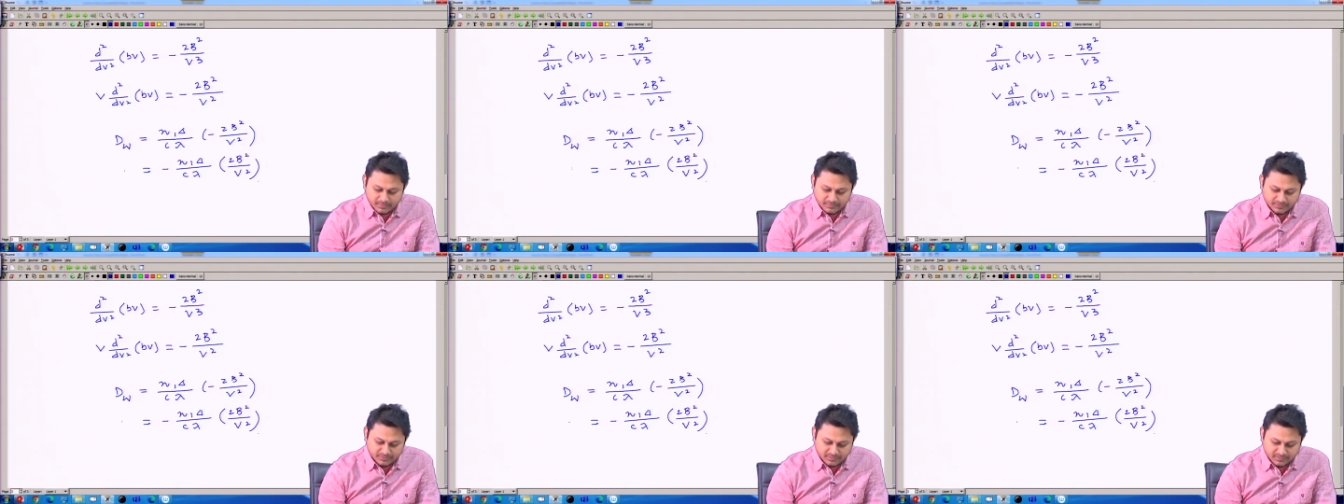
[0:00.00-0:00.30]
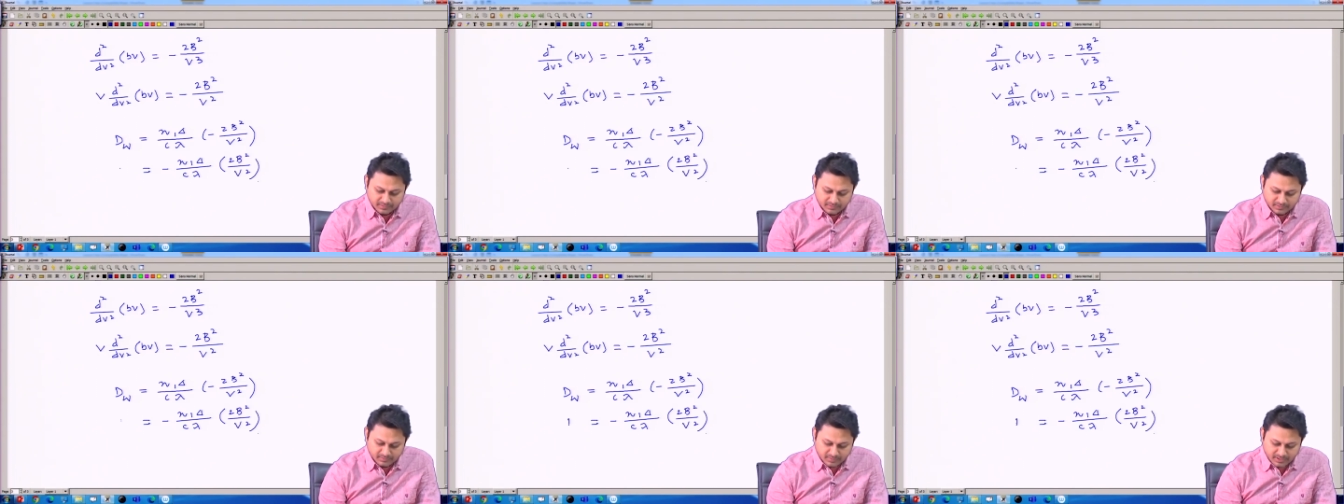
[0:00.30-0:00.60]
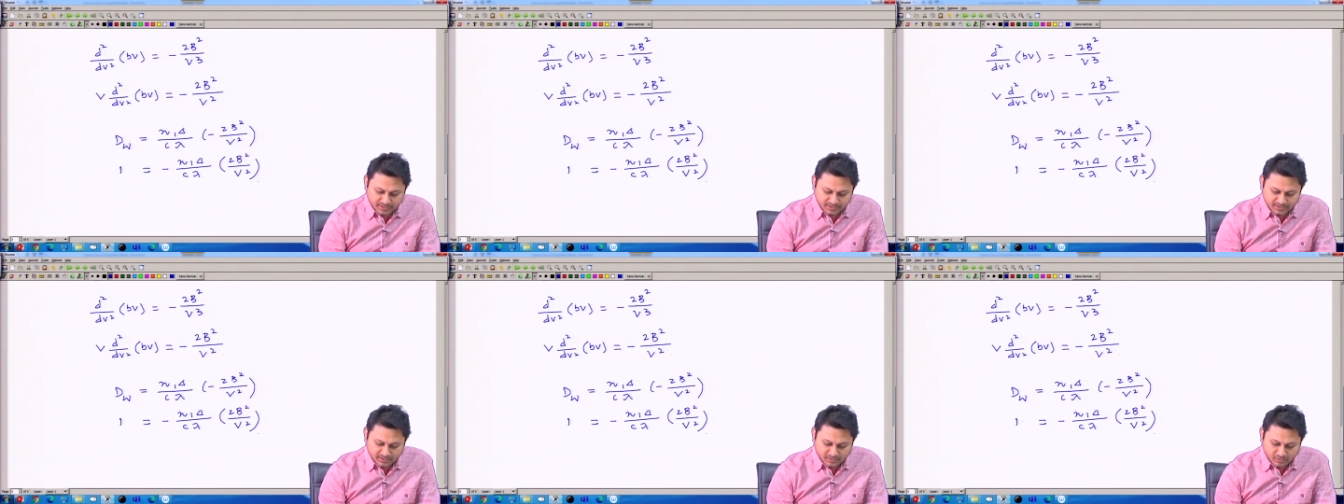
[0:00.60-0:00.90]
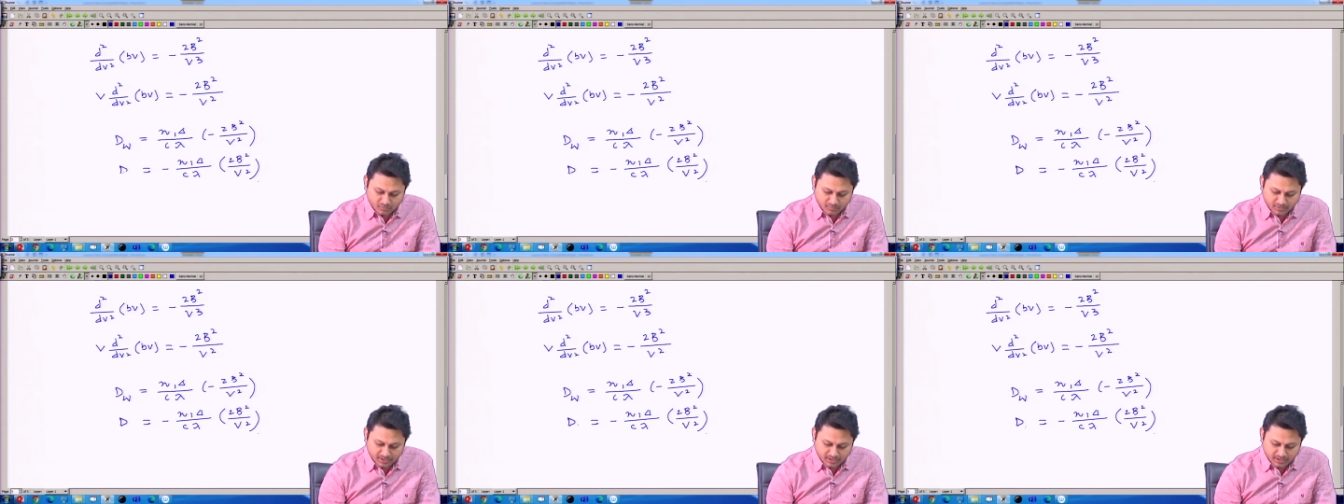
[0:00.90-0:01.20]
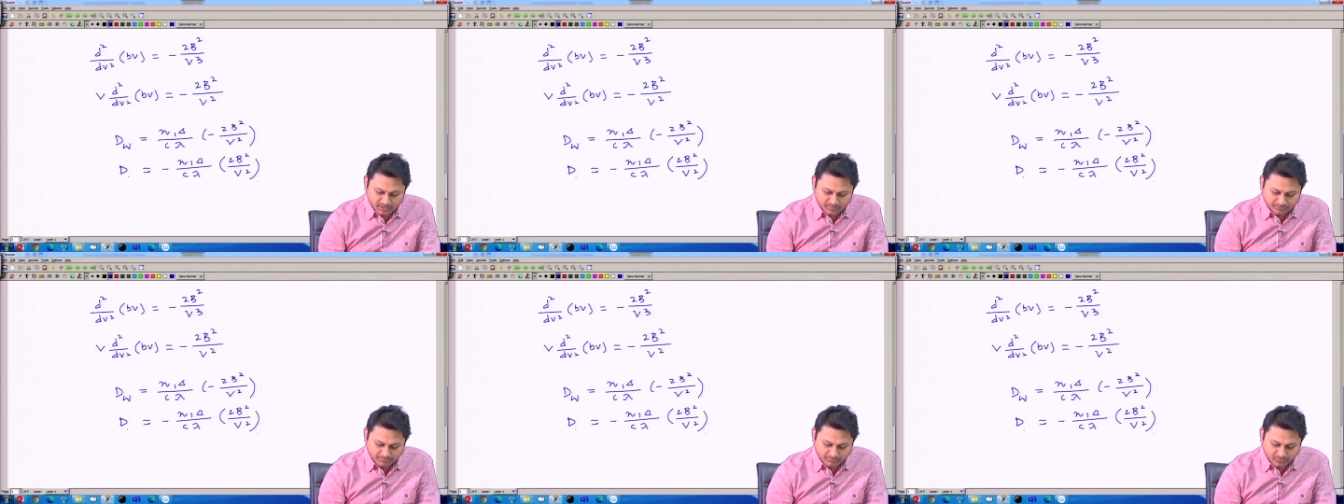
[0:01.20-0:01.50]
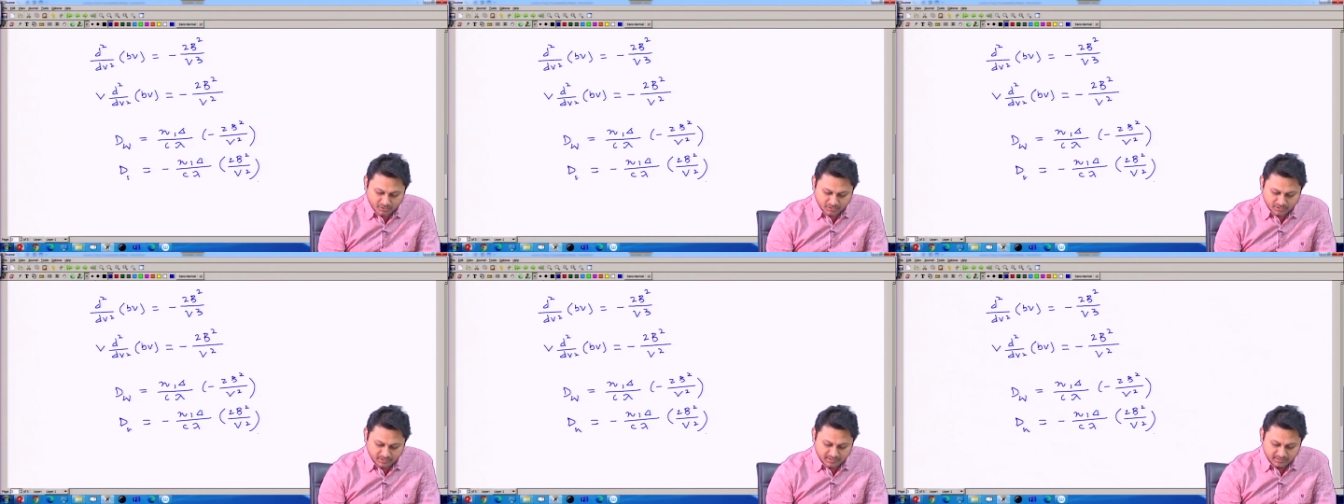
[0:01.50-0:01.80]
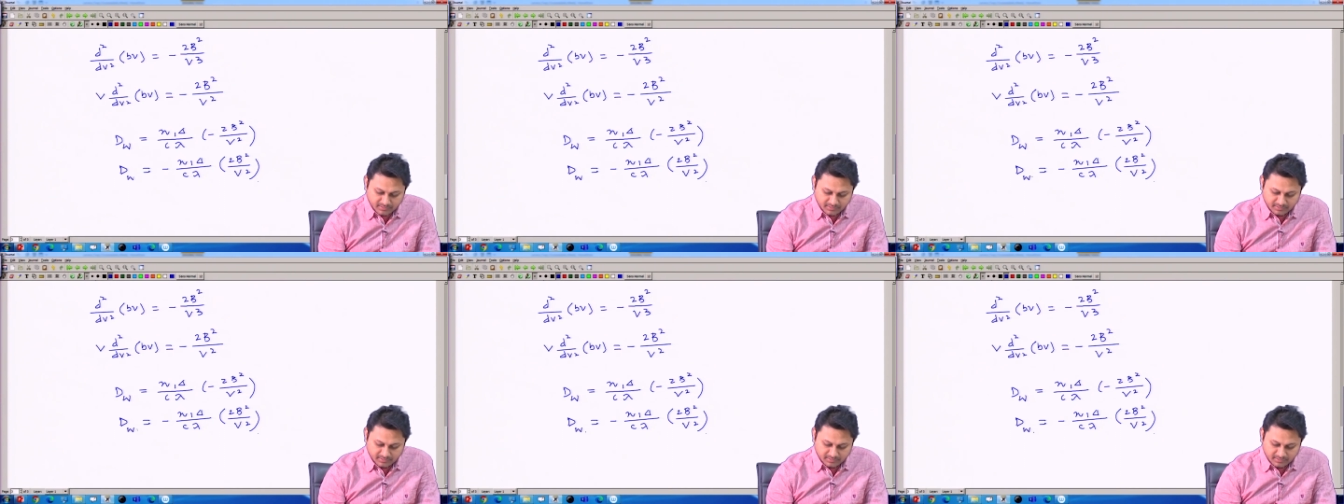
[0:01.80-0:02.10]
So, this is my d omega for
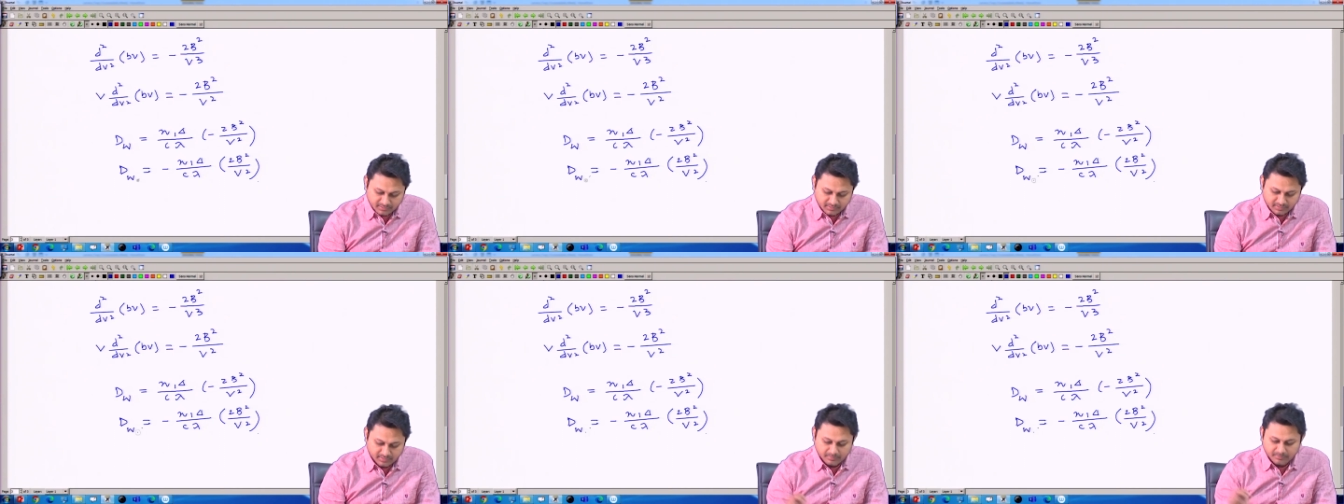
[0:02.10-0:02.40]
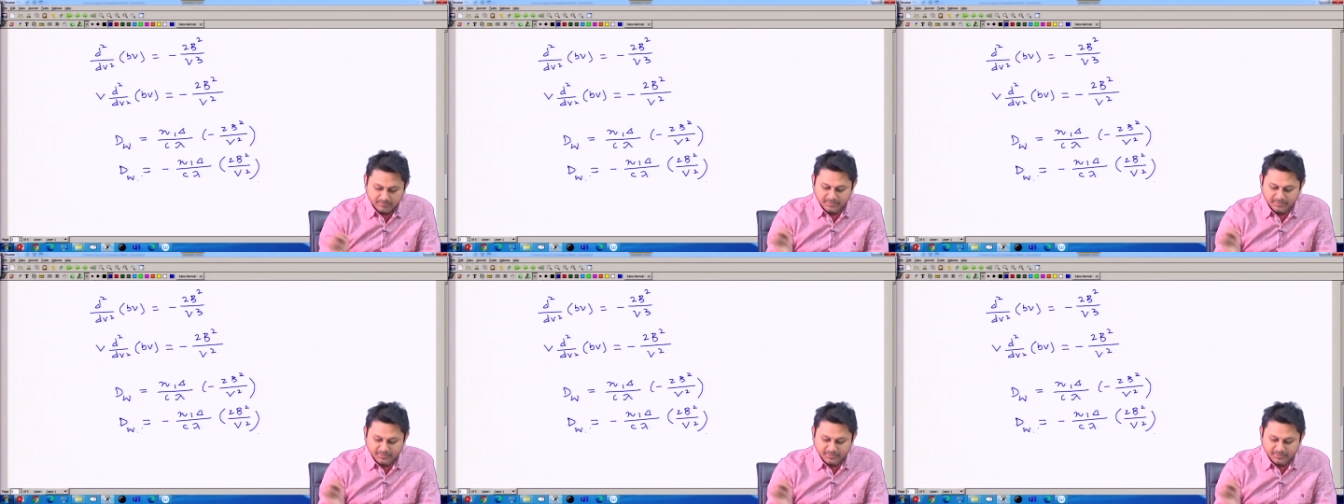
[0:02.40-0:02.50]
this